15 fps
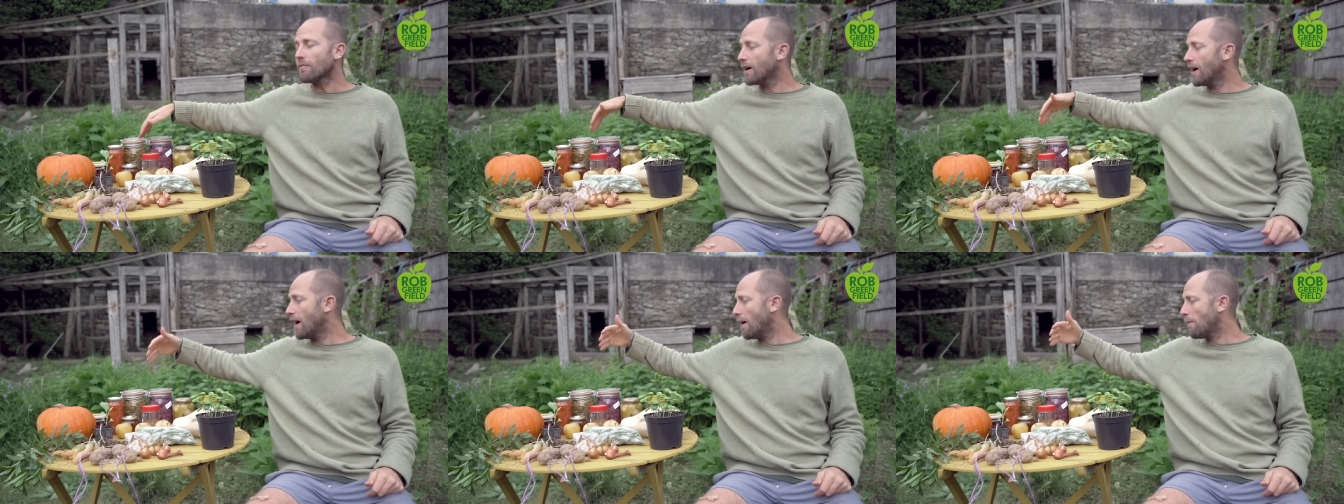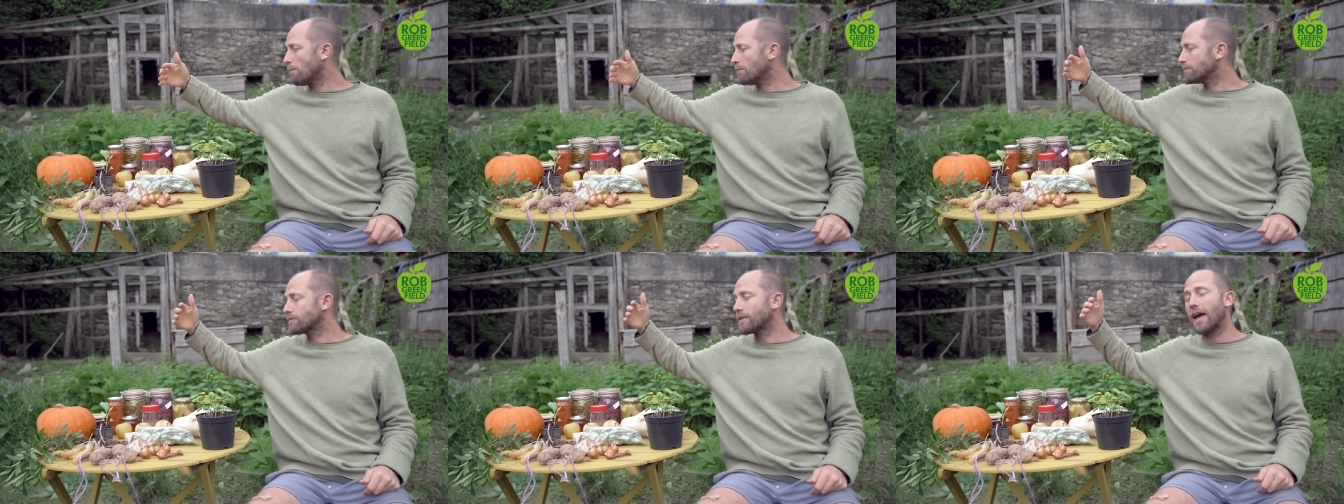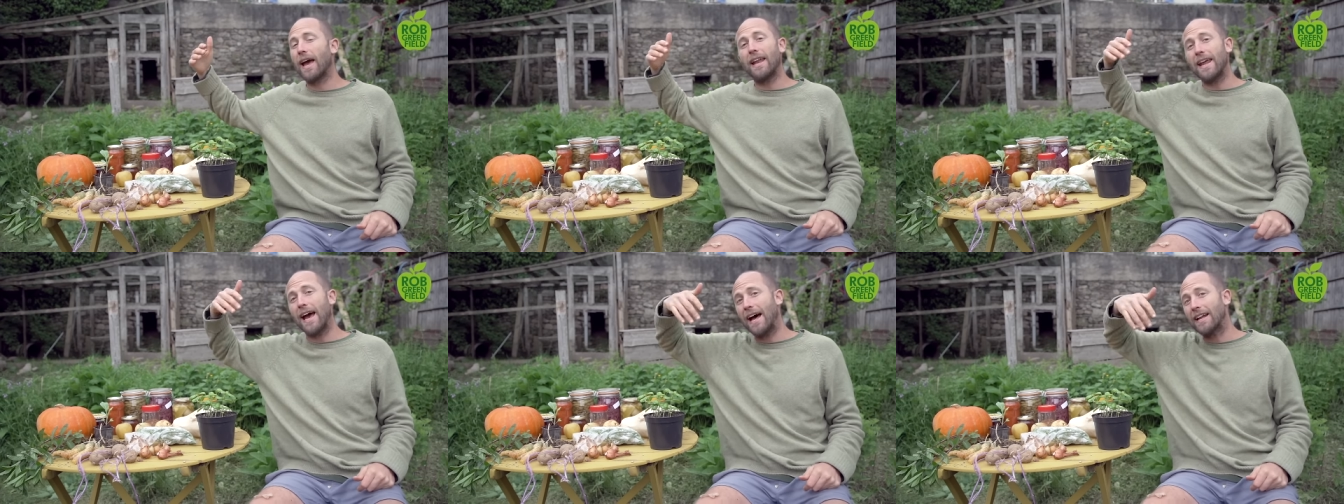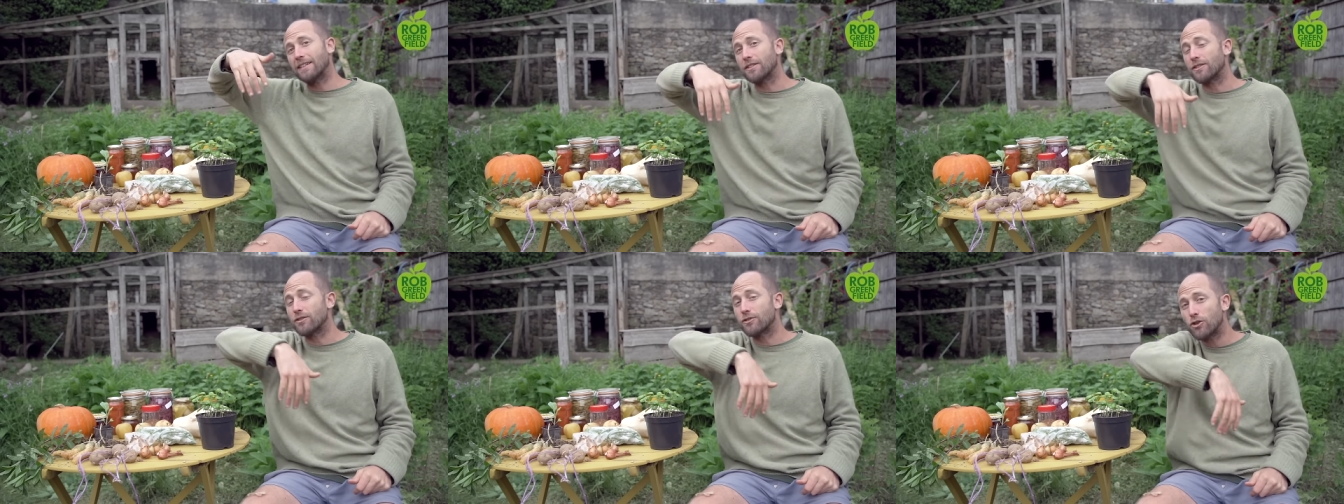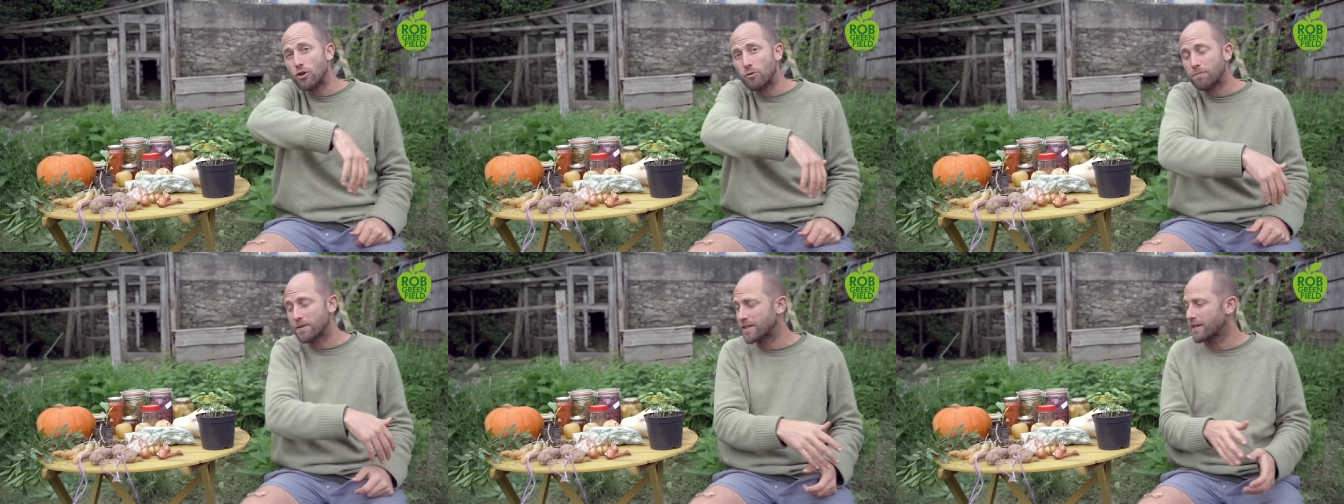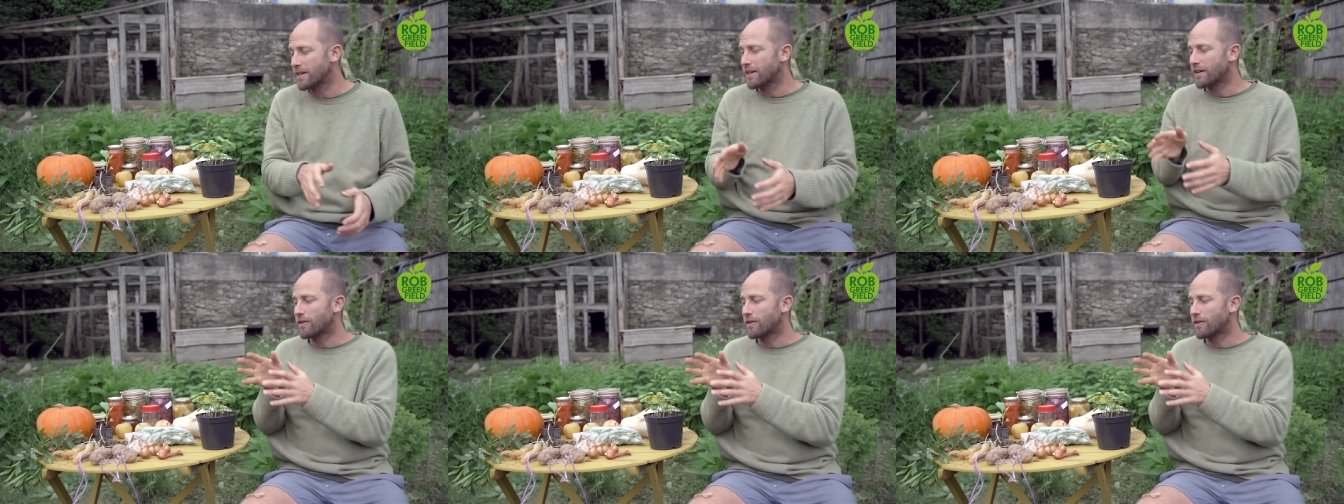um, and adding to soups.